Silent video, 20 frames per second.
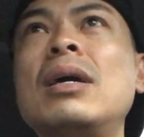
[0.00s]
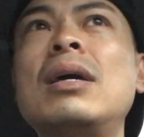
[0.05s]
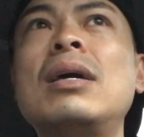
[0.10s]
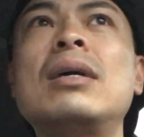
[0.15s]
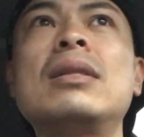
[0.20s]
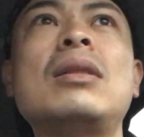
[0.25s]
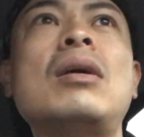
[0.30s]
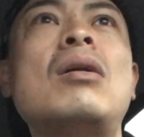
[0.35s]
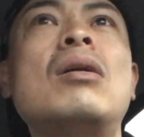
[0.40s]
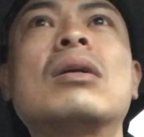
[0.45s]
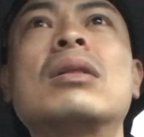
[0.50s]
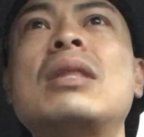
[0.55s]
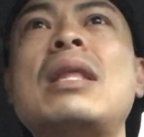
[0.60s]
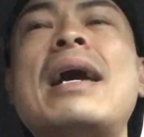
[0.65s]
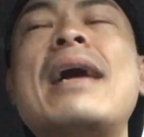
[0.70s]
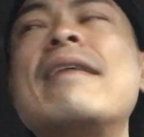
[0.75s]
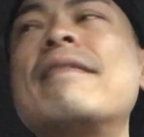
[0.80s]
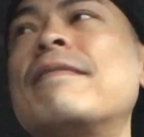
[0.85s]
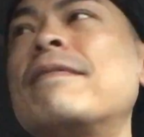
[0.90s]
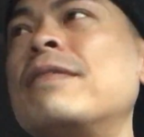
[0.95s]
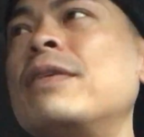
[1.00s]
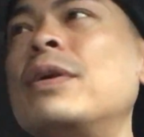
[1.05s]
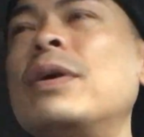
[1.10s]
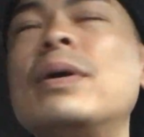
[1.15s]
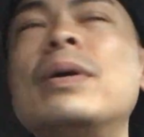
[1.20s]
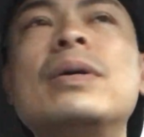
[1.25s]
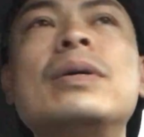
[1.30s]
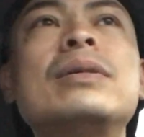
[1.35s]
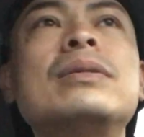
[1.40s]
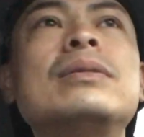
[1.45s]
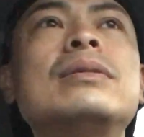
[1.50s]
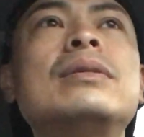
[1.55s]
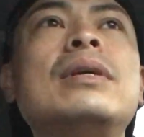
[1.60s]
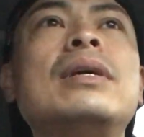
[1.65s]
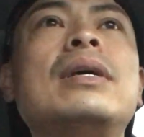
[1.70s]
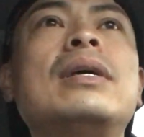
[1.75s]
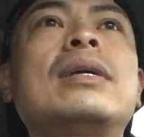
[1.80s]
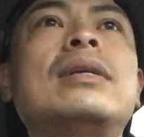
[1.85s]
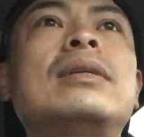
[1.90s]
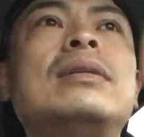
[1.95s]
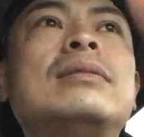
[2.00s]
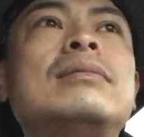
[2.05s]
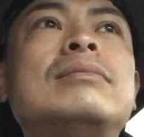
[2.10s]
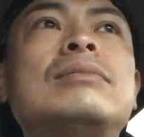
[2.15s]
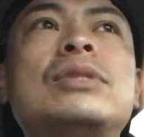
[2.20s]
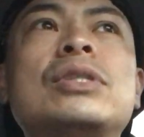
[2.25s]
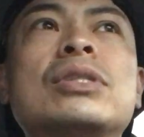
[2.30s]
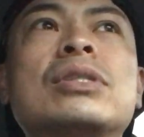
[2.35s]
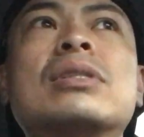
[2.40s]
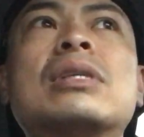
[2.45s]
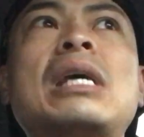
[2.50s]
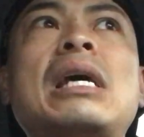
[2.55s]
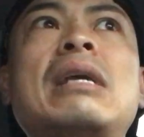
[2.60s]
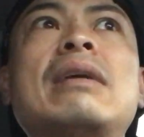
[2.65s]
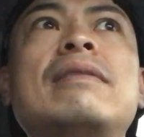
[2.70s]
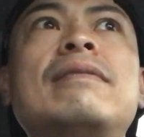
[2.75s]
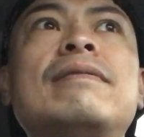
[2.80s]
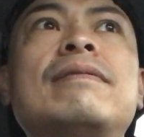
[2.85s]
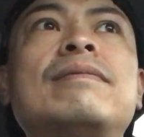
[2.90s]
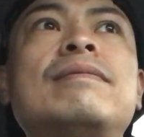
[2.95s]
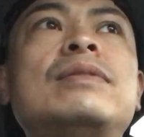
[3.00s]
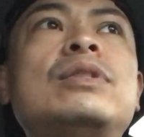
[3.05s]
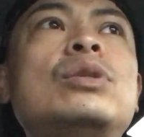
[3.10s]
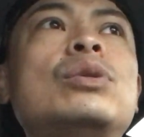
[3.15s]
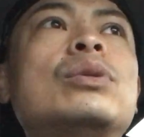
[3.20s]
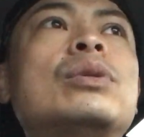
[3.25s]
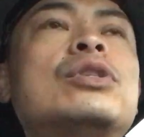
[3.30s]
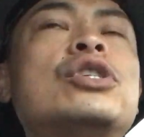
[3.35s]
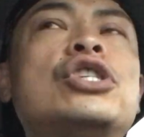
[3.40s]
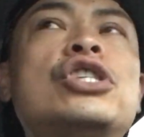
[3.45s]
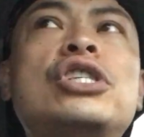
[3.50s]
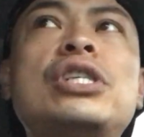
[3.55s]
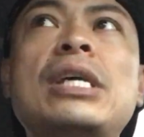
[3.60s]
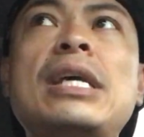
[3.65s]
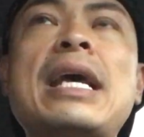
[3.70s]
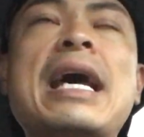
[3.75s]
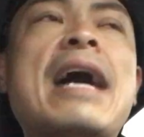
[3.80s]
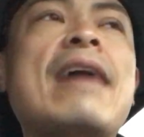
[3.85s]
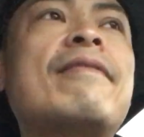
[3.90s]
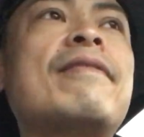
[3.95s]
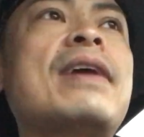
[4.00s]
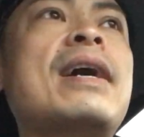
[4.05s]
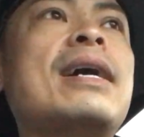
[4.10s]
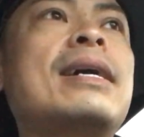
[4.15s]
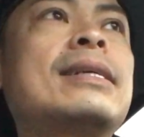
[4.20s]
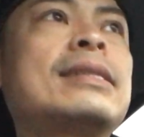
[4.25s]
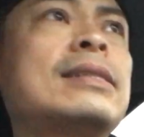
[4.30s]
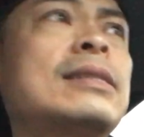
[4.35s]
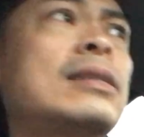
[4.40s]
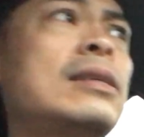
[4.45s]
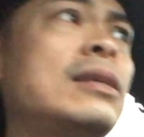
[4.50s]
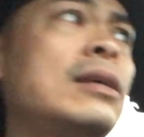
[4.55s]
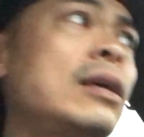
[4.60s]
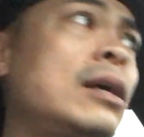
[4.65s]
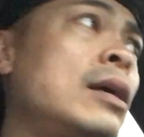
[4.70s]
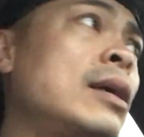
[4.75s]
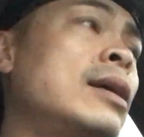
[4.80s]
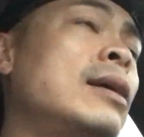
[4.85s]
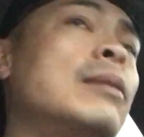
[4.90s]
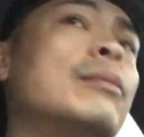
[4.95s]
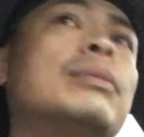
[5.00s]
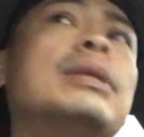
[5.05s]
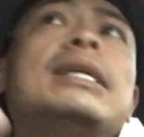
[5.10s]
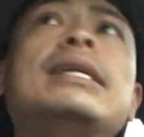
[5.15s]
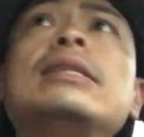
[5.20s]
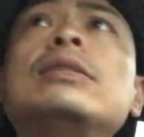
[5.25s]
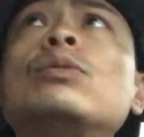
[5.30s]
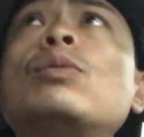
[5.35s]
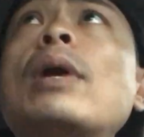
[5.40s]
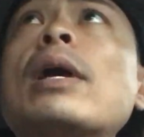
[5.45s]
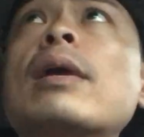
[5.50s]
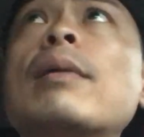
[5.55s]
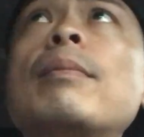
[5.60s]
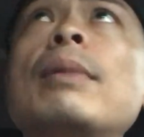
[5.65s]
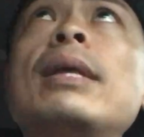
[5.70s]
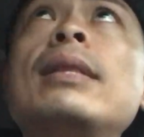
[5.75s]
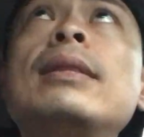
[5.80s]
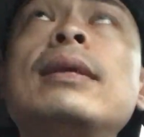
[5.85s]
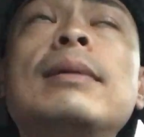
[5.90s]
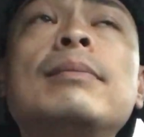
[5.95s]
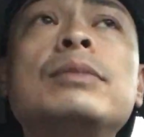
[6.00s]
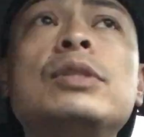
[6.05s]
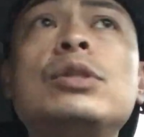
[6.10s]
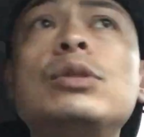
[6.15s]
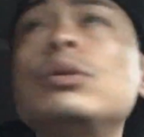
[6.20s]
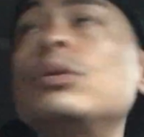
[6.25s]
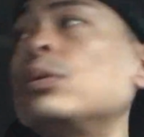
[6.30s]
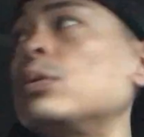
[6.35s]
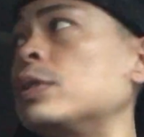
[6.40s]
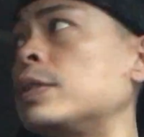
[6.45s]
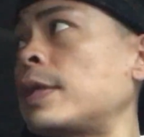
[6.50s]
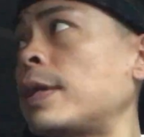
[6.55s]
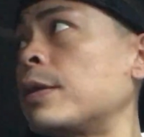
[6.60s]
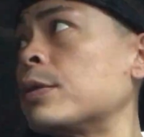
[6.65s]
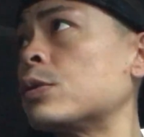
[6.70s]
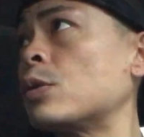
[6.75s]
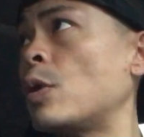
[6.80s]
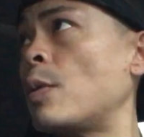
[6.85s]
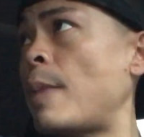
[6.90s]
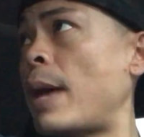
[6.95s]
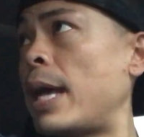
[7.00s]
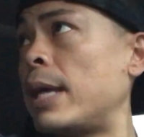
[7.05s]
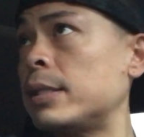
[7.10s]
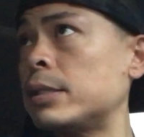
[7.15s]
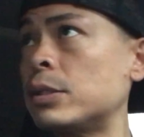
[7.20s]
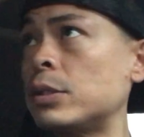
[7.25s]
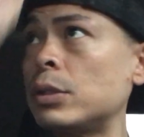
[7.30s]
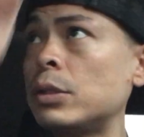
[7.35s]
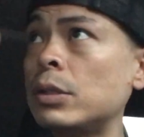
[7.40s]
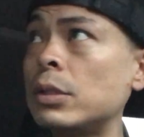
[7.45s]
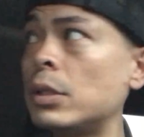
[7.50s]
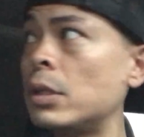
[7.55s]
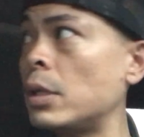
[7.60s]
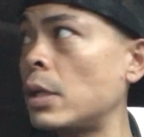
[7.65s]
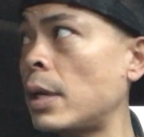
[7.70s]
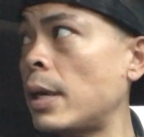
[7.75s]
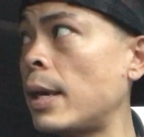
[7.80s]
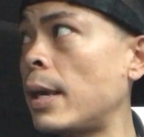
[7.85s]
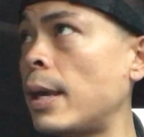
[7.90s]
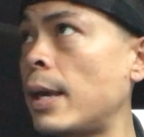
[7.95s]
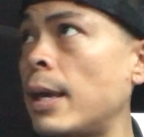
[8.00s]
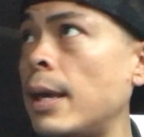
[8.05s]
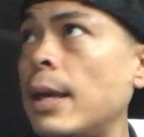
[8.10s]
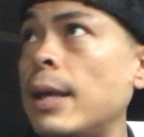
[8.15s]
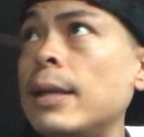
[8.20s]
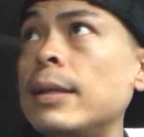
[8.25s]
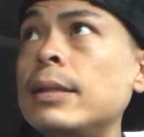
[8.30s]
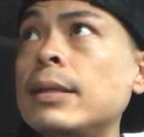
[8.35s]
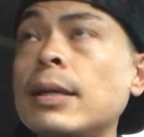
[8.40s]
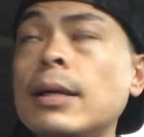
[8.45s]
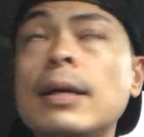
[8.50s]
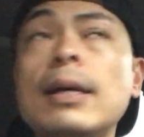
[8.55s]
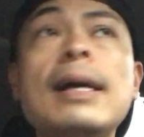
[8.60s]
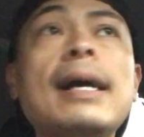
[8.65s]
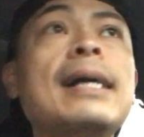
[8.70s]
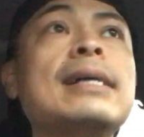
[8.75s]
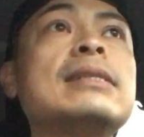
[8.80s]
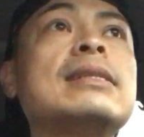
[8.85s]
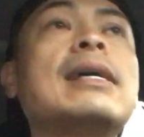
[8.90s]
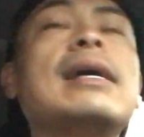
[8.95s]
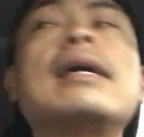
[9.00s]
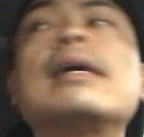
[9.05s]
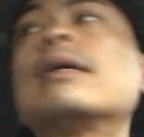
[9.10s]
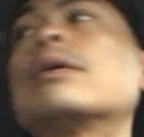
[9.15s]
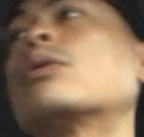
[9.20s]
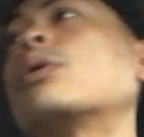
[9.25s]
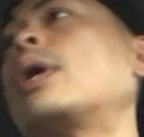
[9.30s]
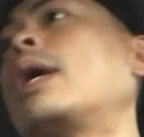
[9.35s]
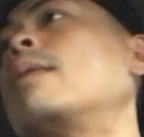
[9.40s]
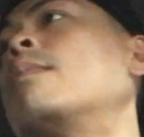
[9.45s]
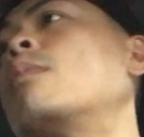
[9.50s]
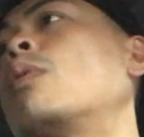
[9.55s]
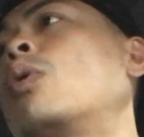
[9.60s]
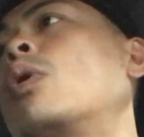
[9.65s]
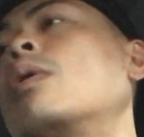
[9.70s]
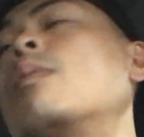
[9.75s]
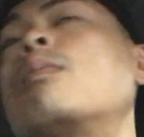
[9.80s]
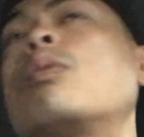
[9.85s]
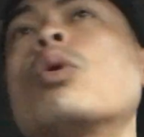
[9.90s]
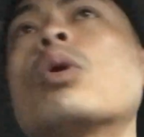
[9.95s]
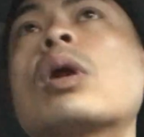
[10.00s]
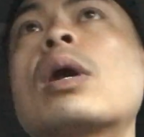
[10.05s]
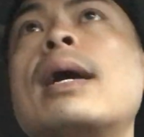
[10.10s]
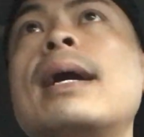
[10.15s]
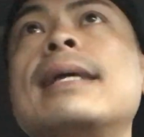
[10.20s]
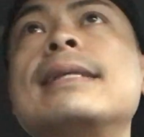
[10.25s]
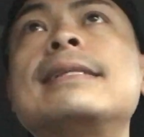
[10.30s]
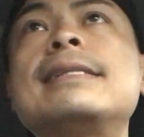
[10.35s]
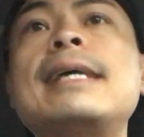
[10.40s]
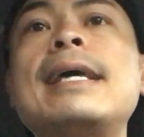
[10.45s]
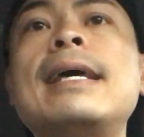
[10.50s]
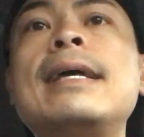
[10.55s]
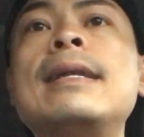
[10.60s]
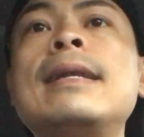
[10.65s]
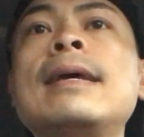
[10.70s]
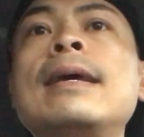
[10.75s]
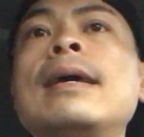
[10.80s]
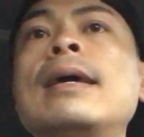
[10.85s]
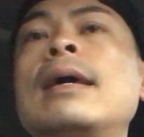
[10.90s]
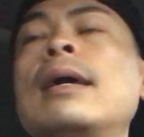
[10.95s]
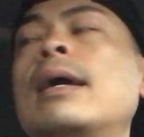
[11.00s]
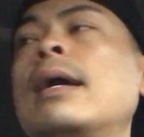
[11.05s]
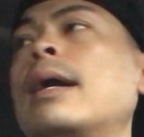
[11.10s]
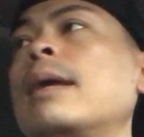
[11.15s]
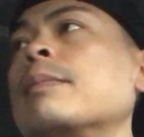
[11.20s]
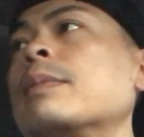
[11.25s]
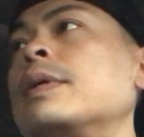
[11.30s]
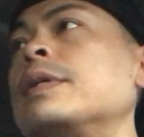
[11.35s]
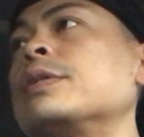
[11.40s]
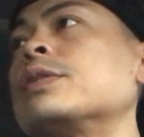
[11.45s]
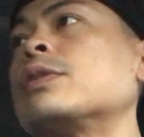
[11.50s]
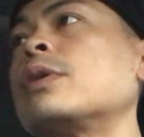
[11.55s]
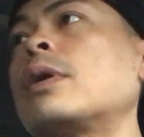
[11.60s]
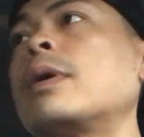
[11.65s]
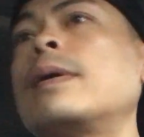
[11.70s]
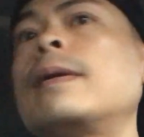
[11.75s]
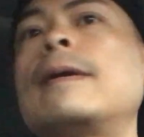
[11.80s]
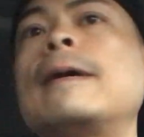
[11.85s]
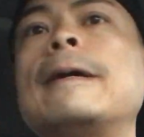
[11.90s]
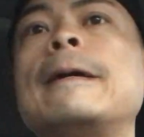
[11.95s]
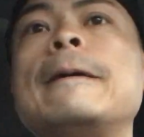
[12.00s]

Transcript: along life, you know, and just kind of doing shit half-ass, please recommend them to Sales Remastered. And as I create more and more content, I'm gonna start